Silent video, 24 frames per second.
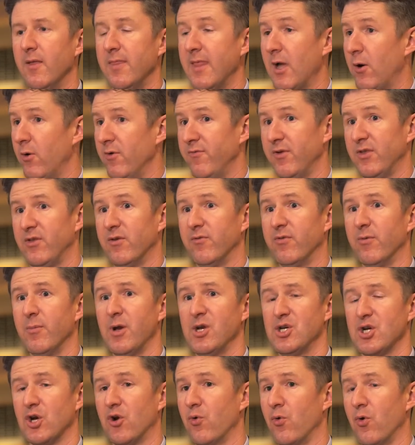Now, if it's
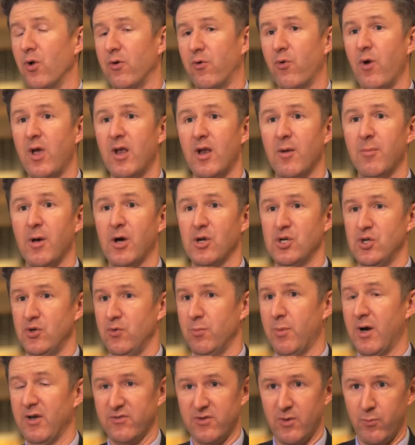information created about you
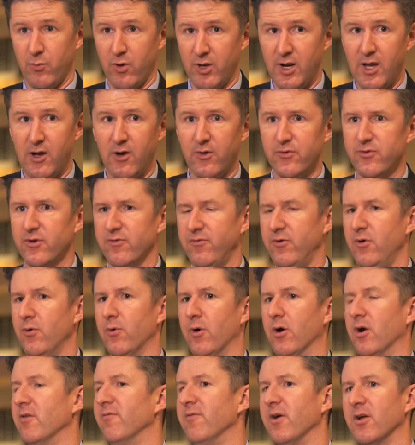by someone else, if you
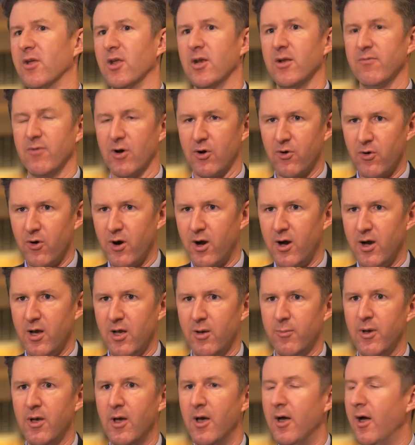are convicted of a
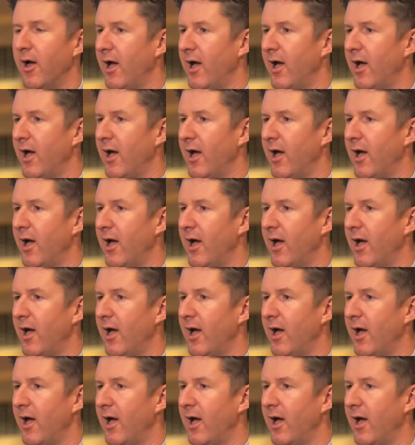crime